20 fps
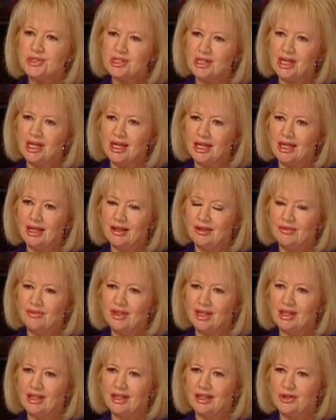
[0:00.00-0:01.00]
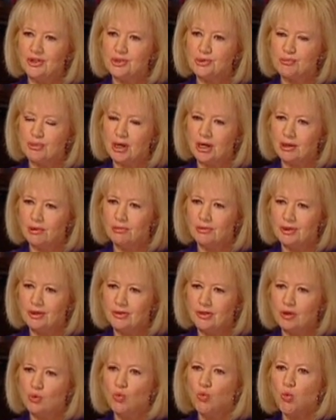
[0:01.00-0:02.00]
saying that it is probably
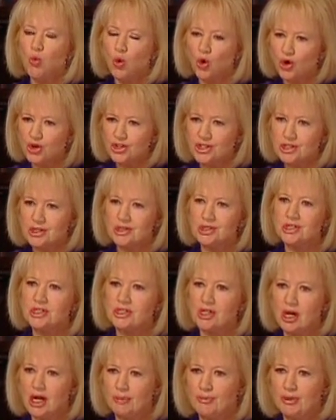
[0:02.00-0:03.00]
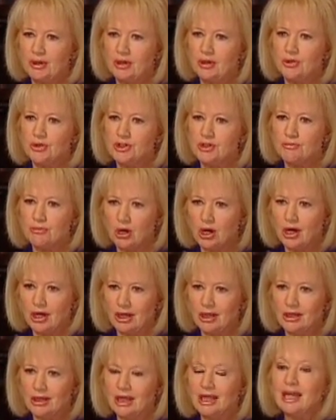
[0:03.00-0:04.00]
the worst stock pickers
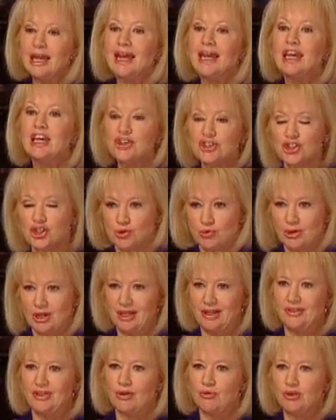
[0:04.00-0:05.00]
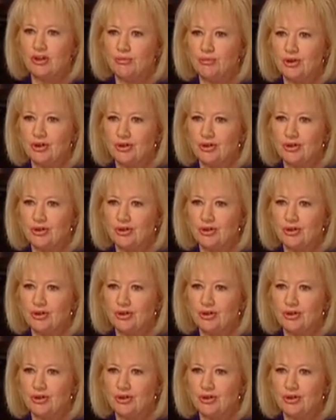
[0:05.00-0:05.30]
market in history that we've